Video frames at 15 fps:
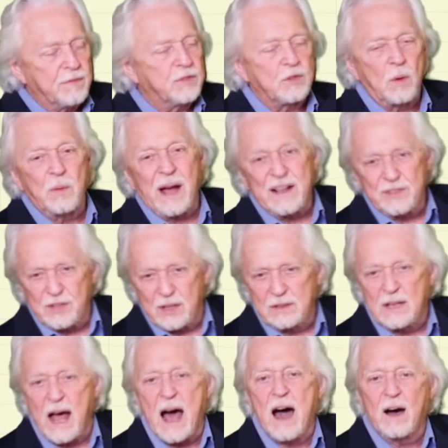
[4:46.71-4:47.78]
So I
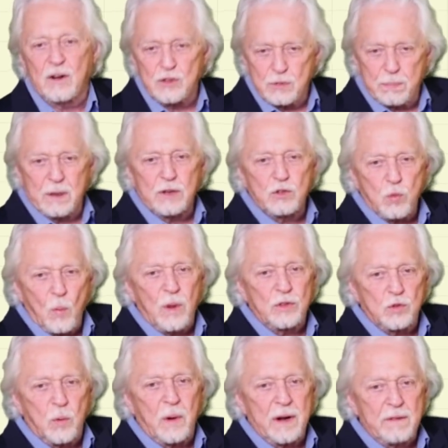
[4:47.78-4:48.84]
said dollars, but it's
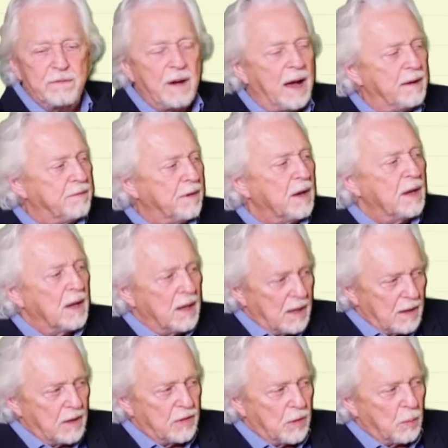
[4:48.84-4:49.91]
125,
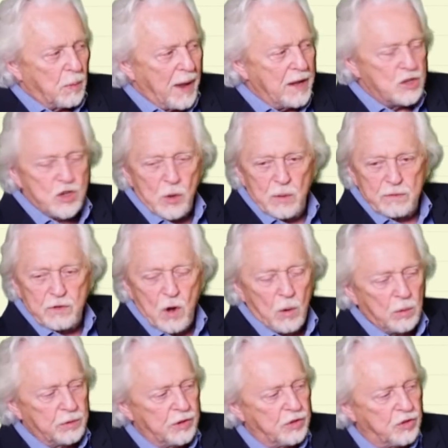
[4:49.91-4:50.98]
the ratio of gold to